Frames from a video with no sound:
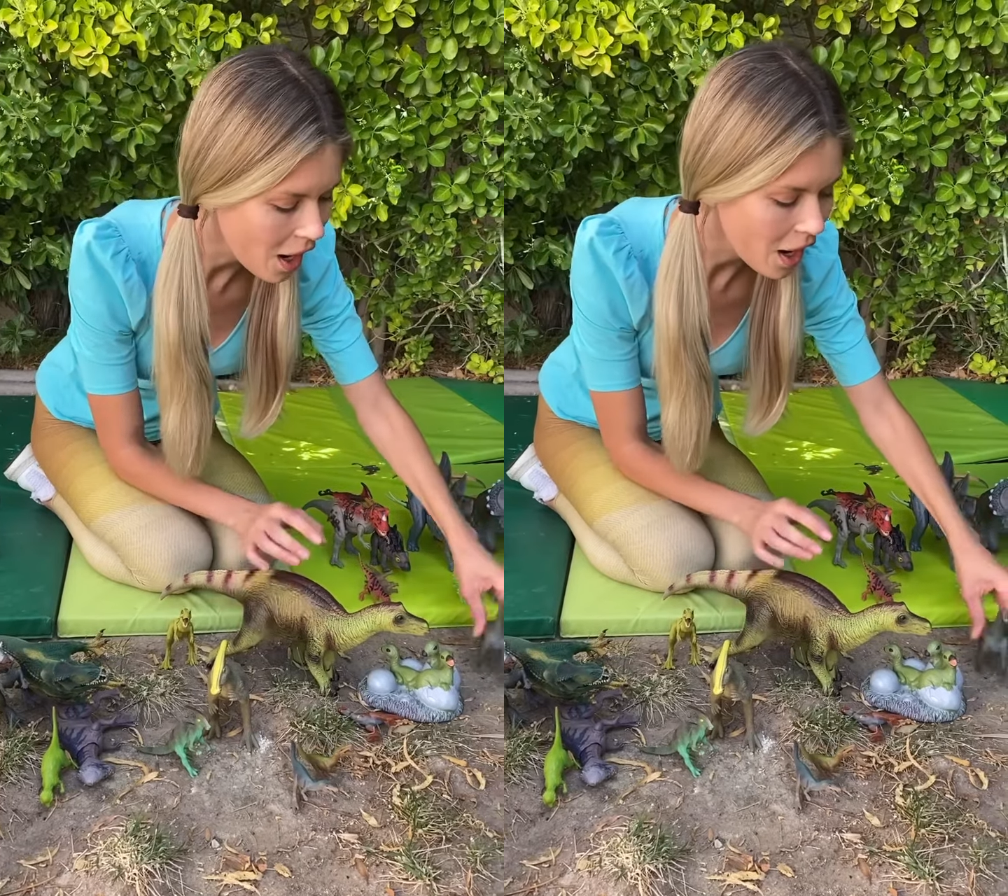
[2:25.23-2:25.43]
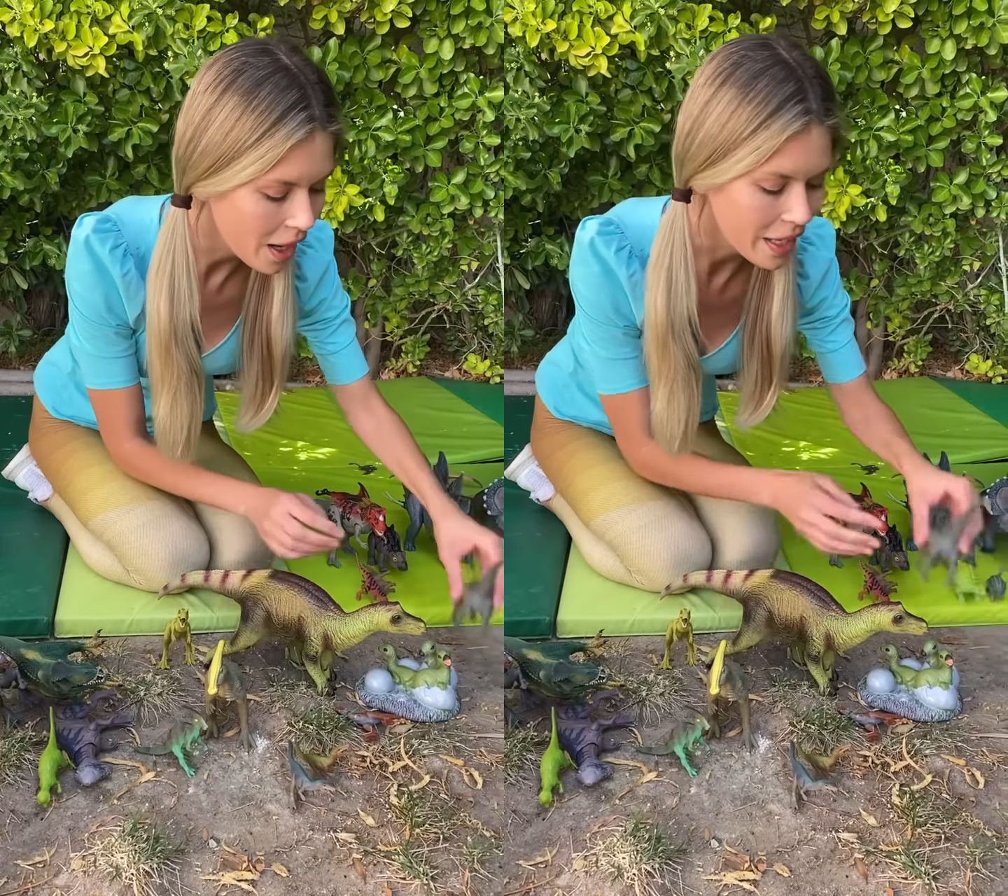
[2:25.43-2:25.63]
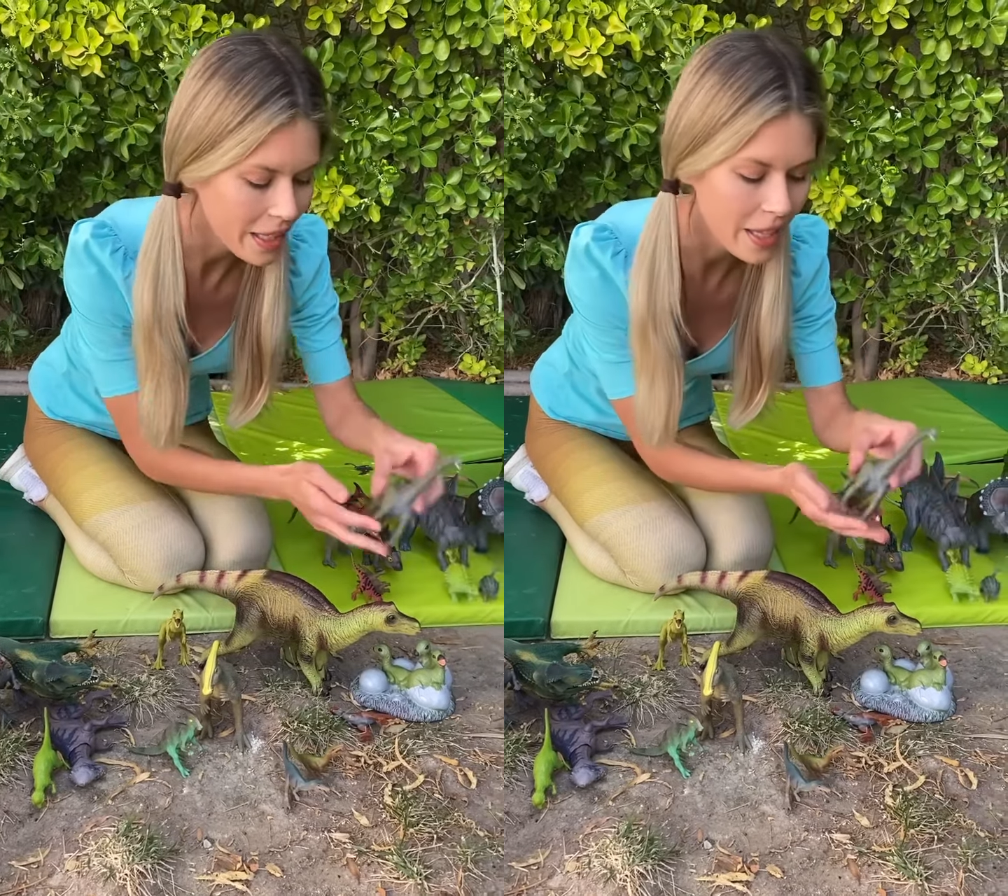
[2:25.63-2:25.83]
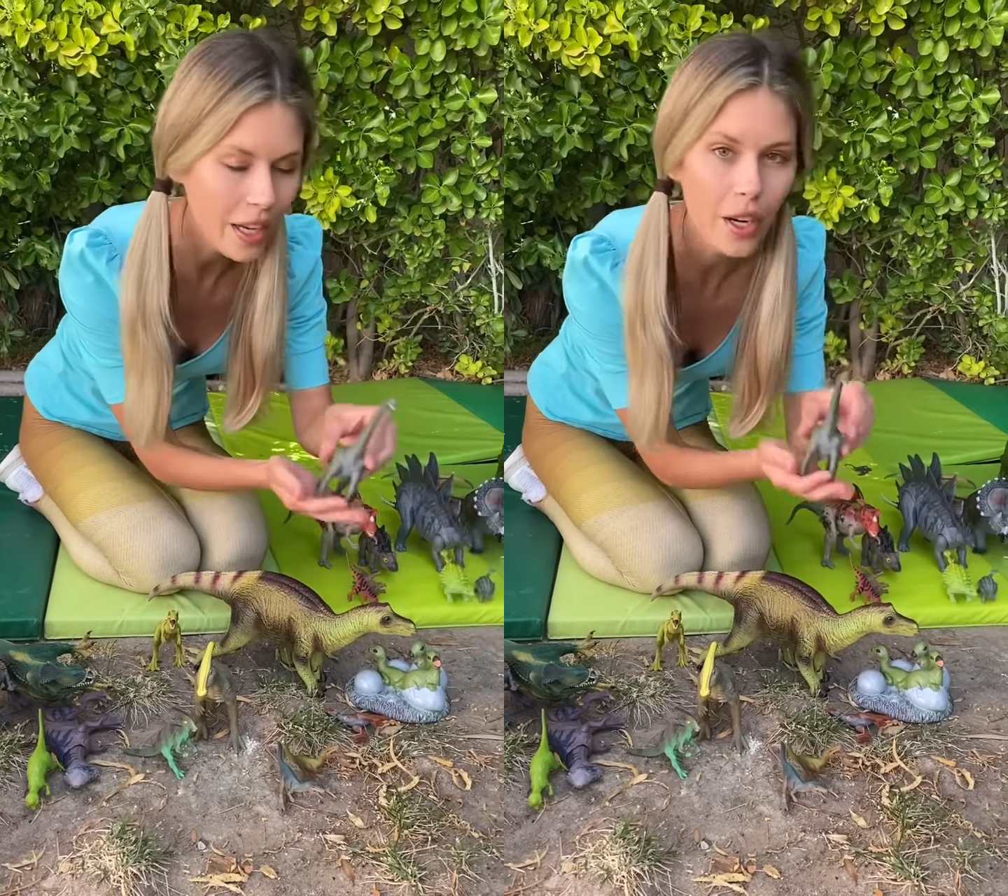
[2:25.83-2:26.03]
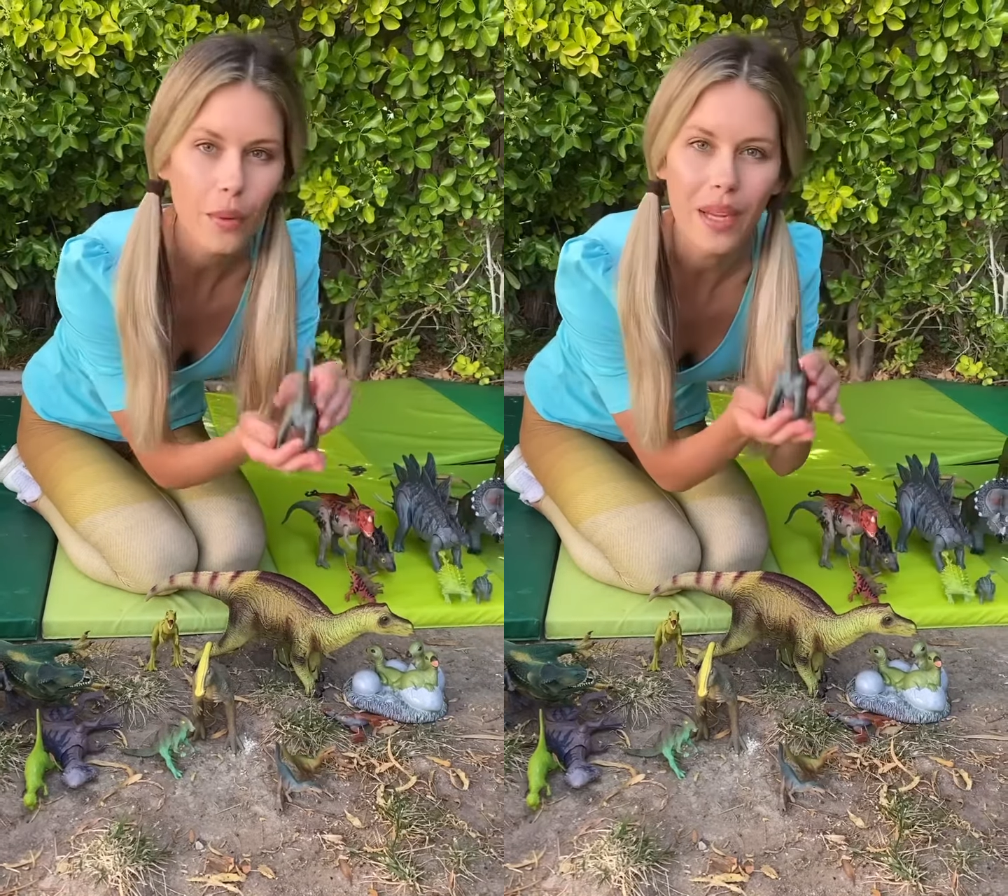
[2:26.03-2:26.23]
And
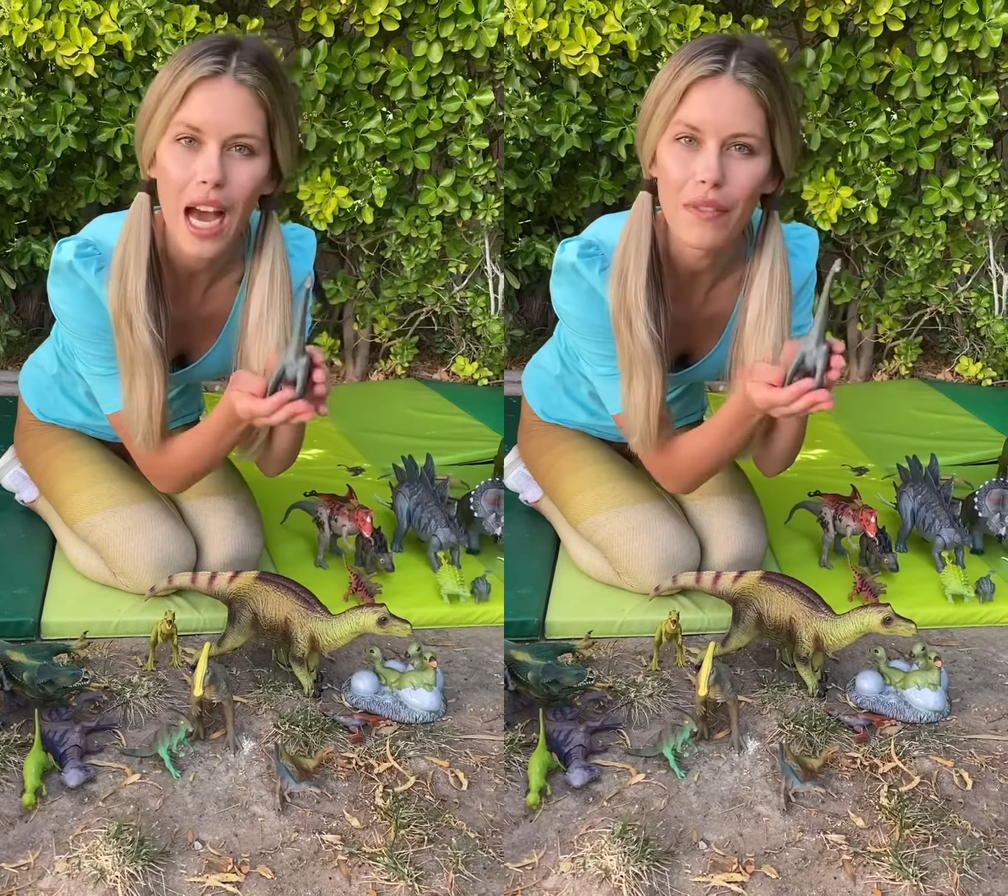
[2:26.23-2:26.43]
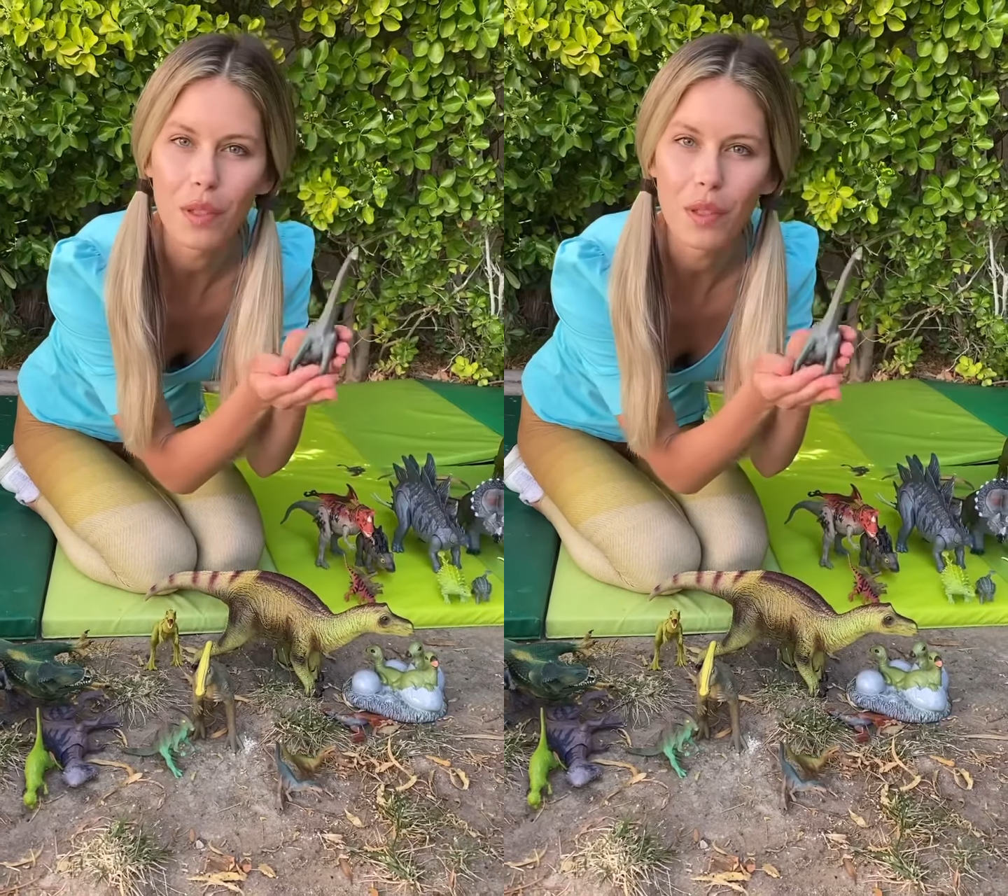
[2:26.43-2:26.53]
here we have a